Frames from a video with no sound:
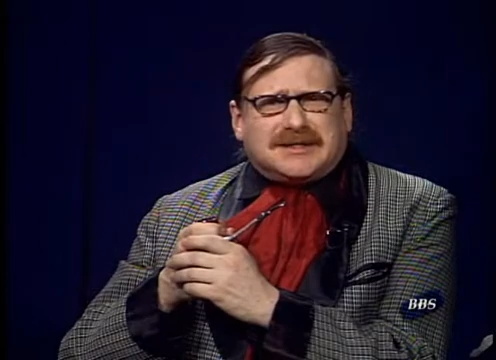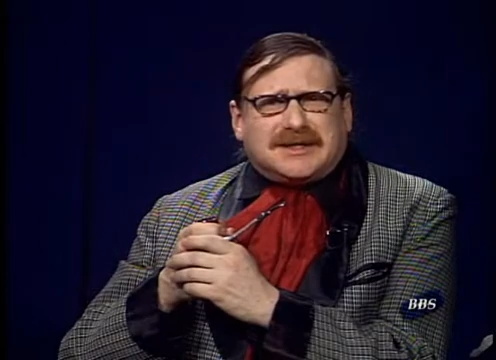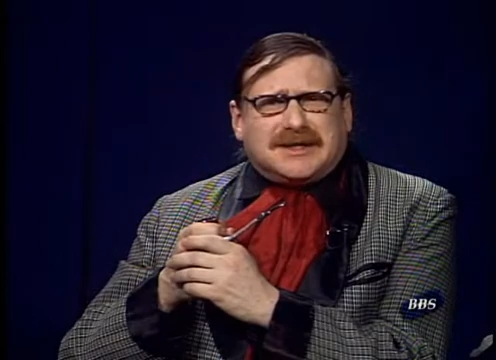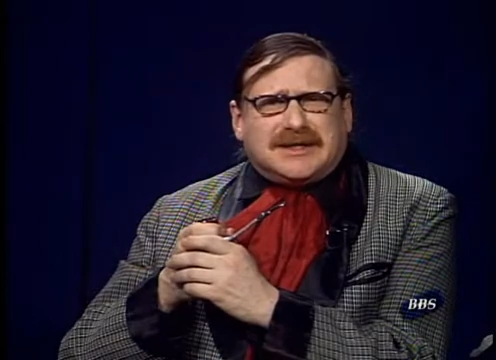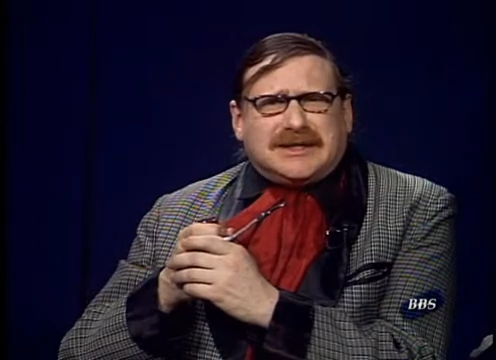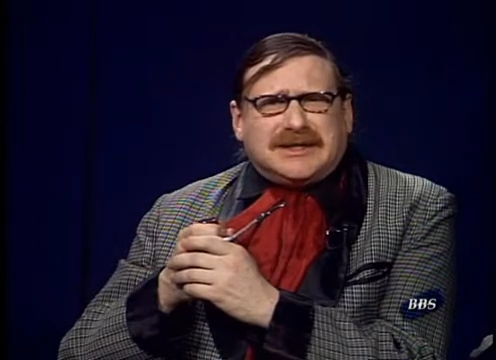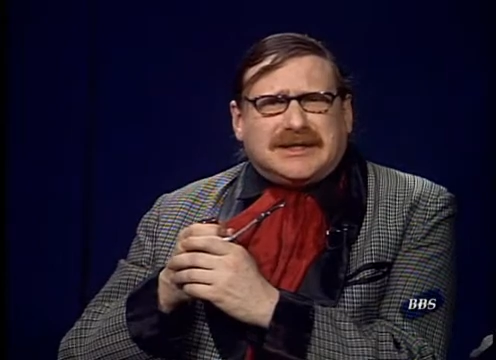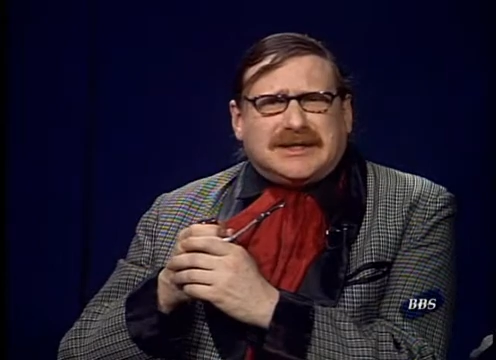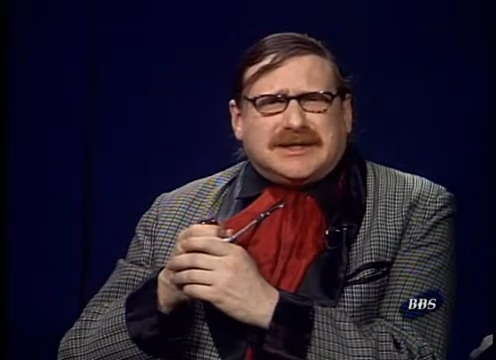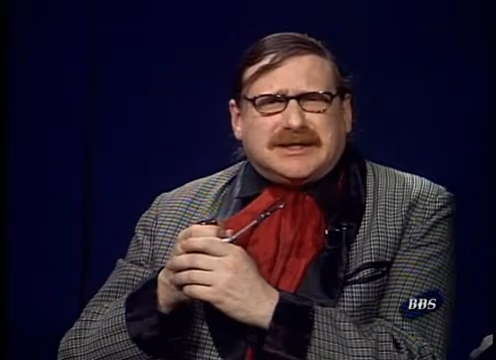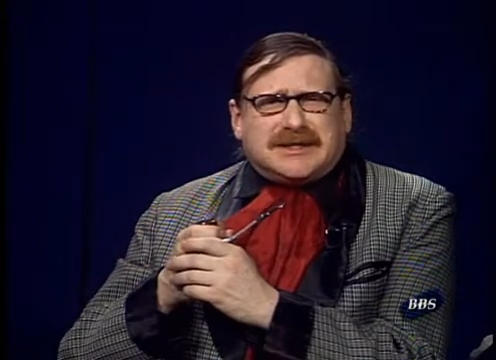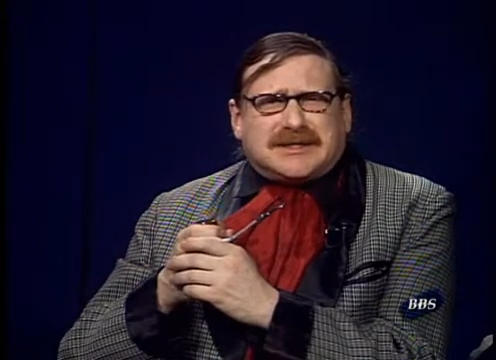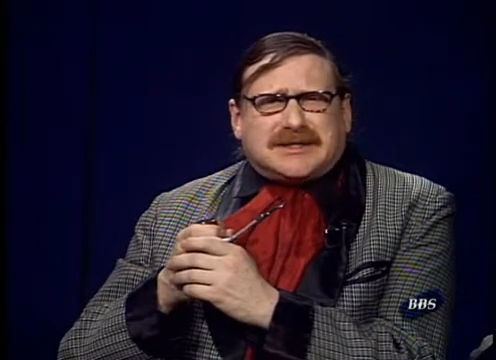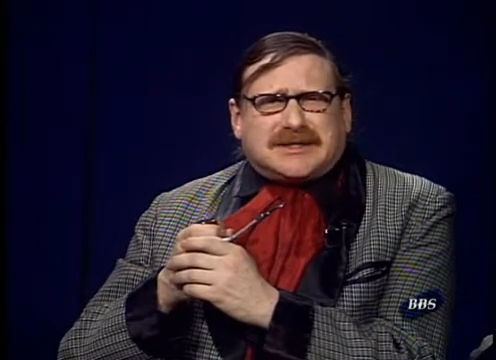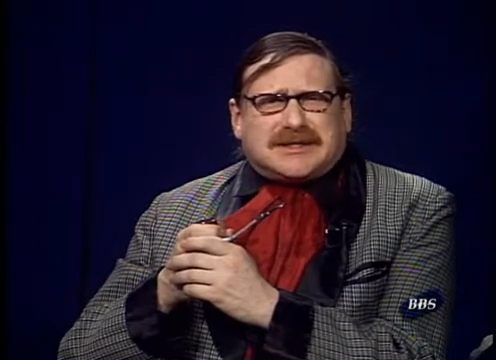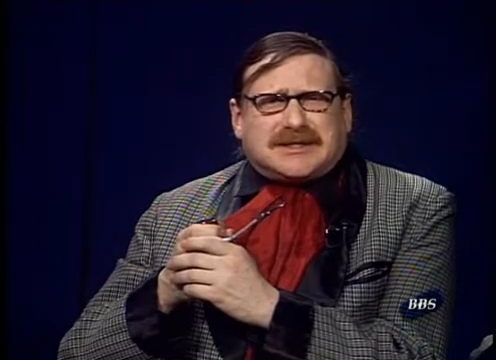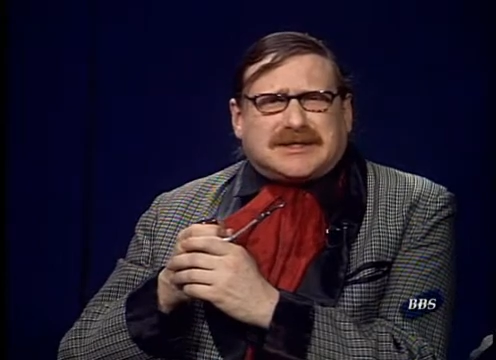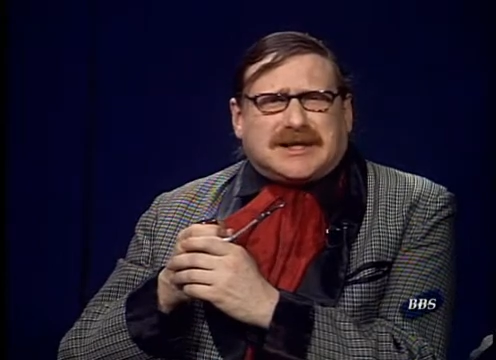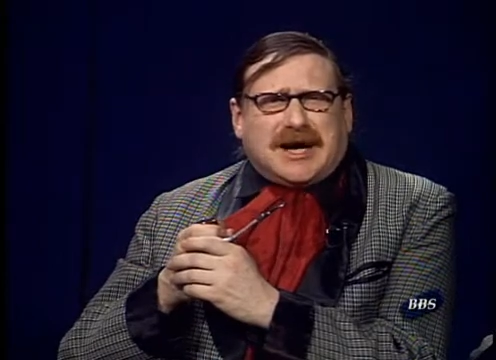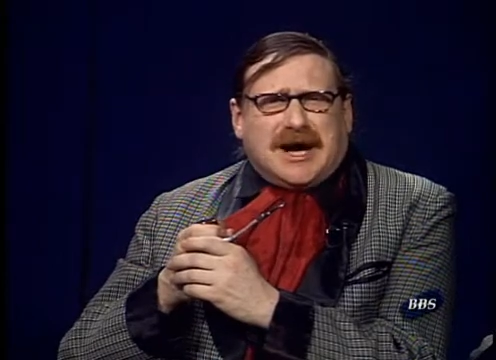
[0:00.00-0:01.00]
the
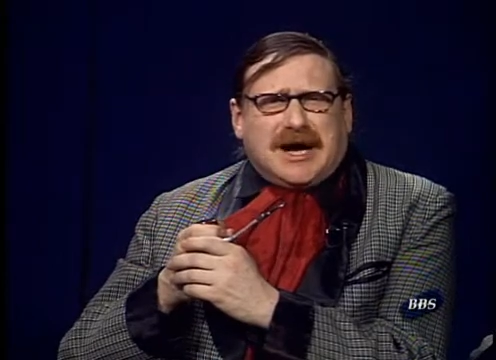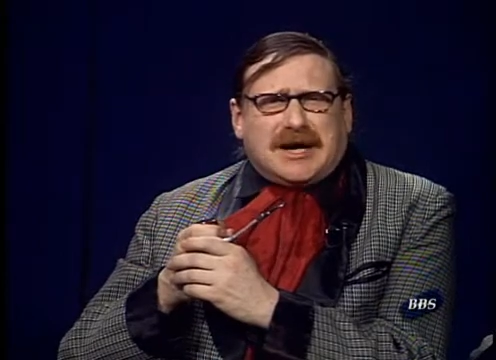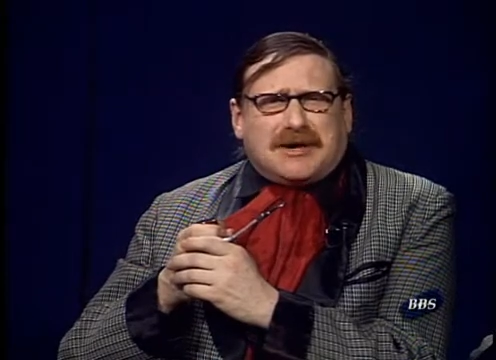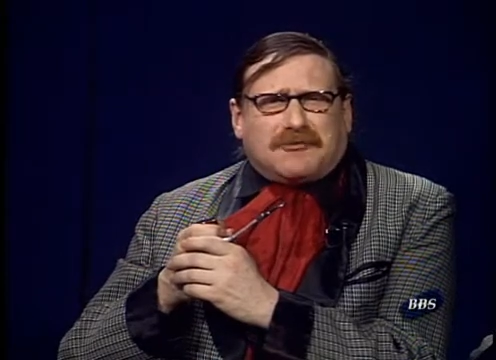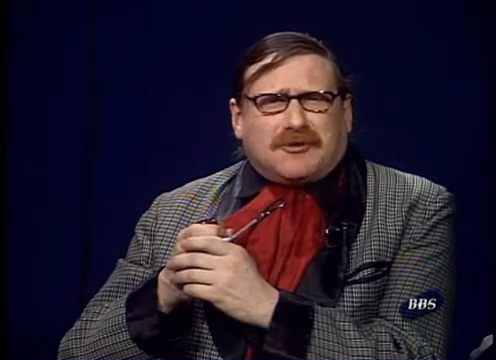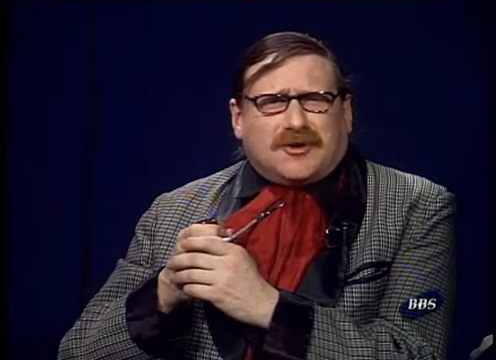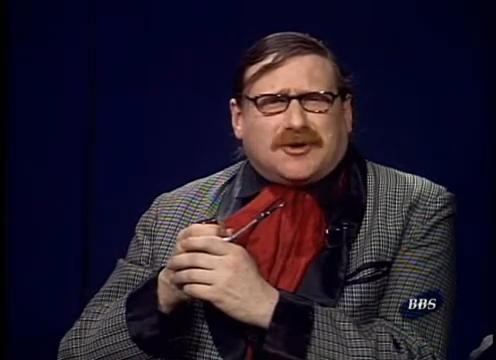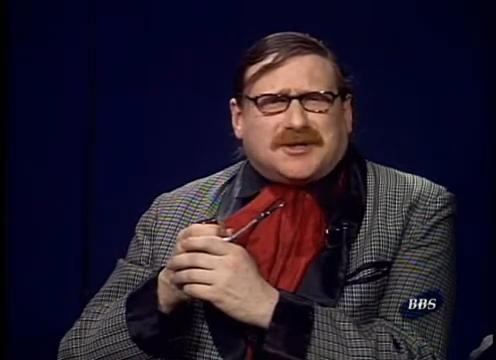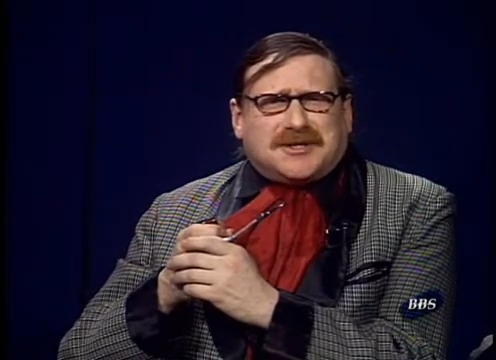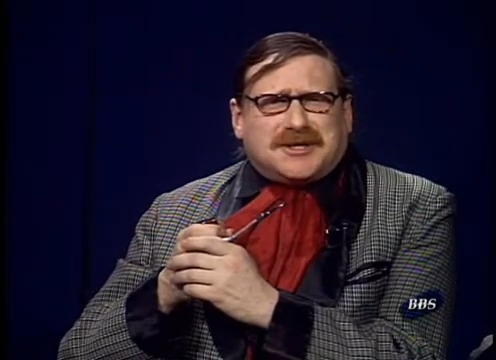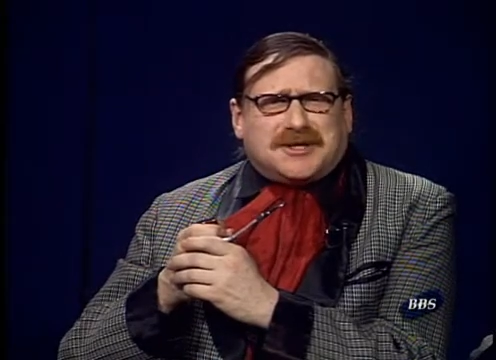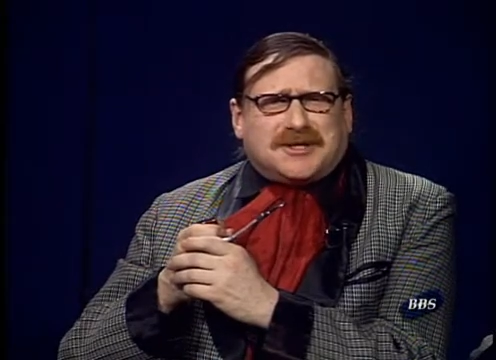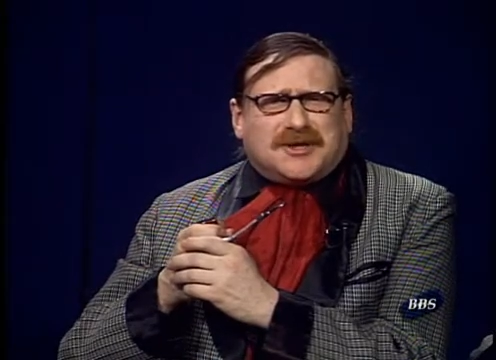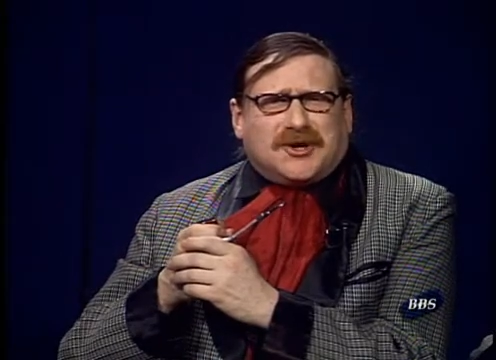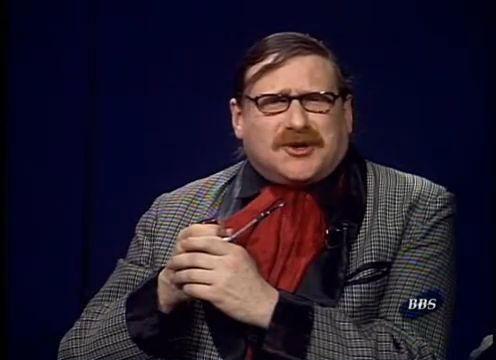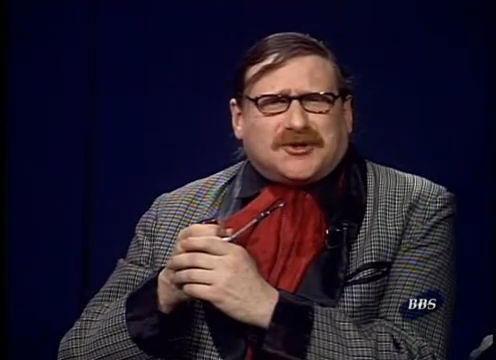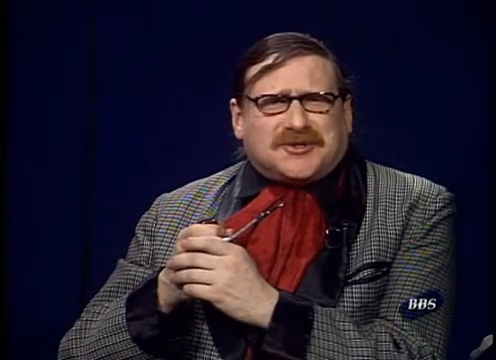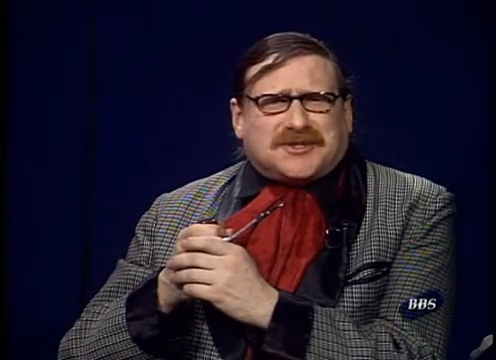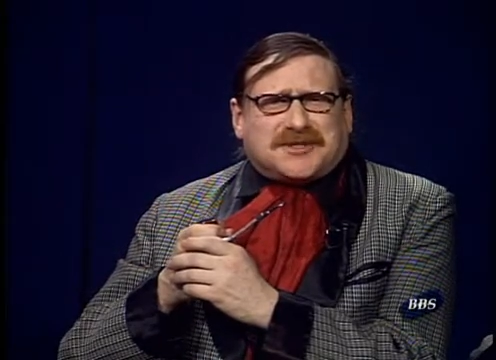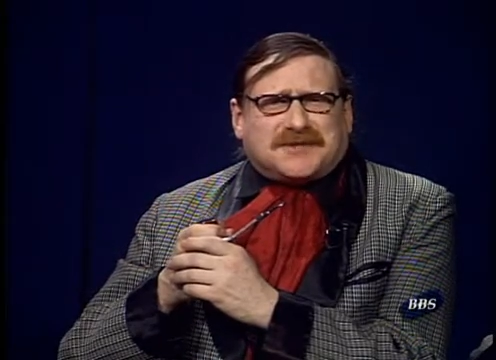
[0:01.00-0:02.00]
skyrocketing
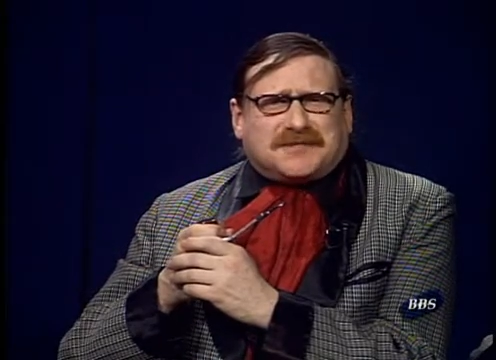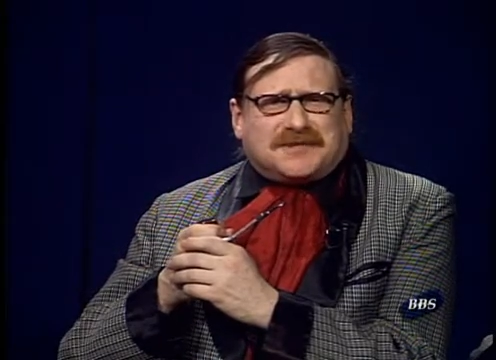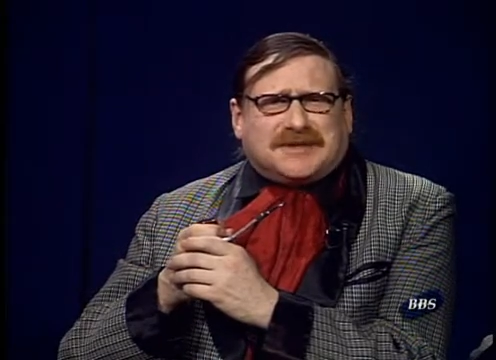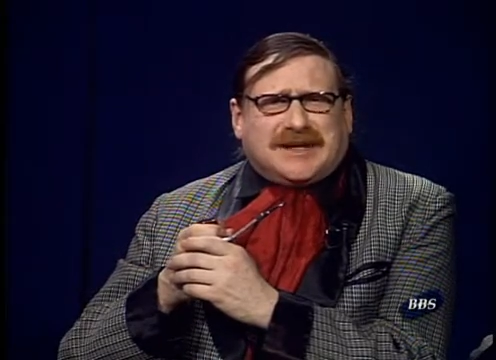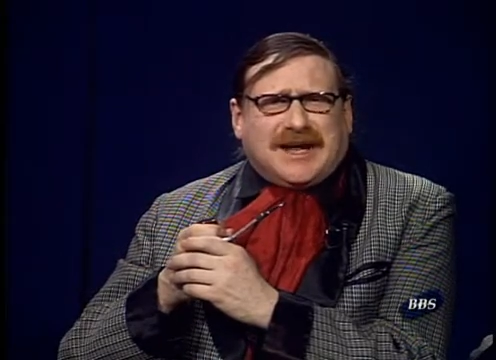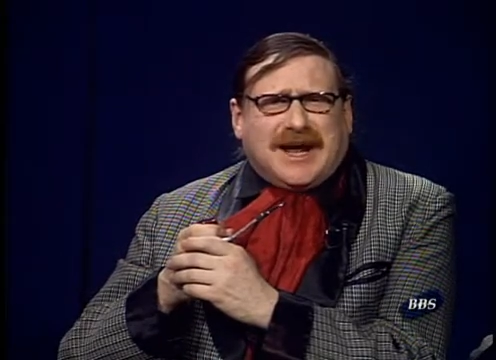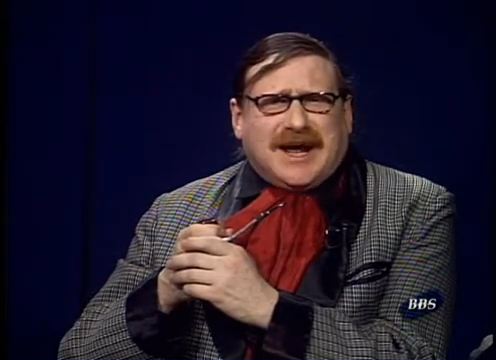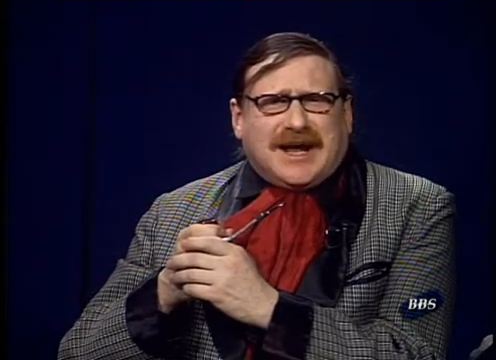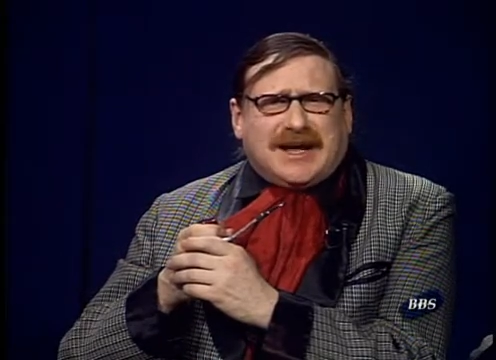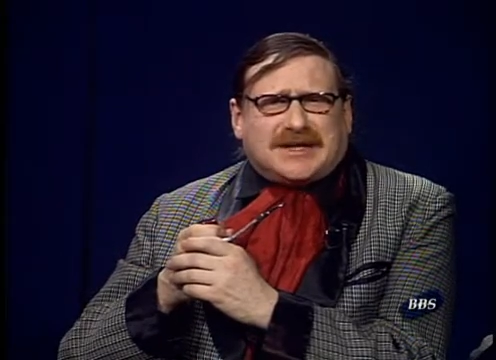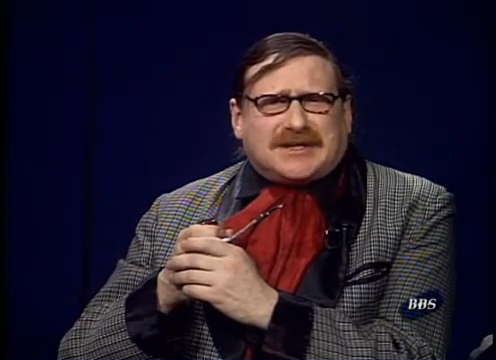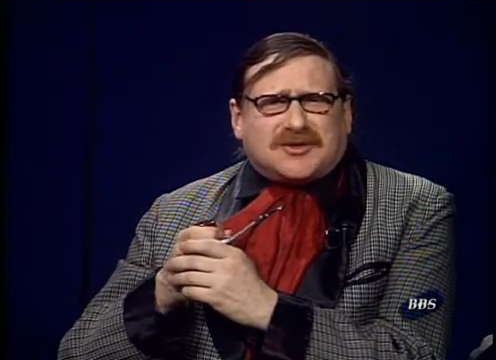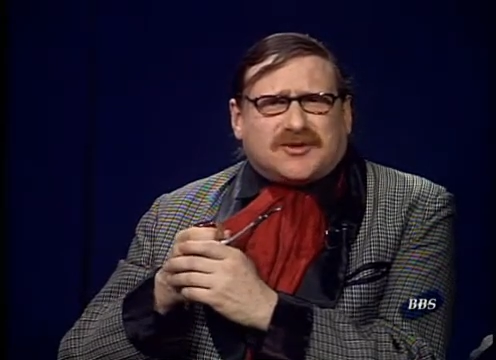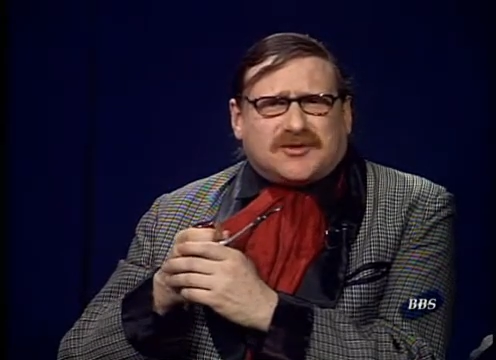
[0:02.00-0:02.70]
costs of gas,